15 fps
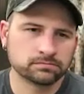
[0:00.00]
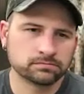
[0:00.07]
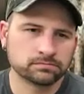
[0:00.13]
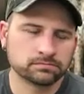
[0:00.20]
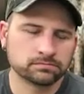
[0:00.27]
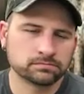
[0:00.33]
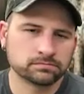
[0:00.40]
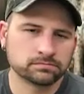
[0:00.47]

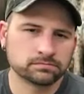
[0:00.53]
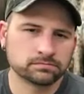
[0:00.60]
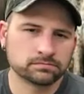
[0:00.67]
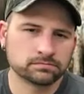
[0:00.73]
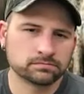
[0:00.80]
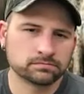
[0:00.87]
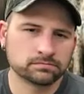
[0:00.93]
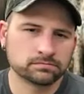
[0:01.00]

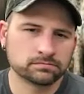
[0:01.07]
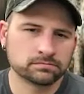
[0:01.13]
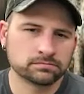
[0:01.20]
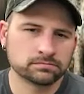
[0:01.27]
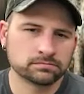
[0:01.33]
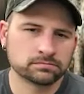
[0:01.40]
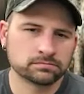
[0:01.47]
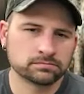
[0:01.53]

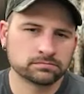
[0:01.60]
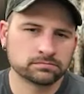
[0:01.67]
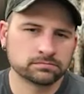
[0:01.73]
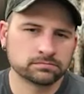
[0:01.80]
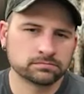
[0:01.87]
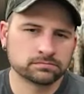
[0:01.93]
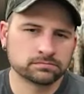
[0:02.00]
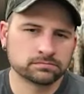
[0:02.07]

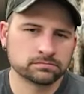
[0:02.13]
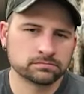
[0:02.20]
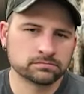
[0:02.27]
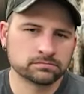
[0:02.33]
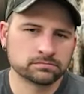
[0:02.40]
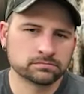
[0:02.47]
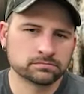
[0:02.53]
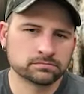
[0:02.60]

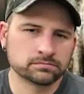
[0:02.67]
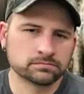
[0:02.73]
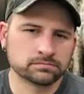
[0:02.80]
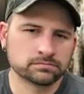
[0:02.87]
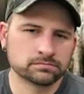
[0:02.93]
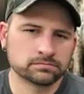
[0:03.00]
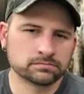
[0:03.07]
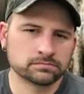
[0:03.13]
[no speech]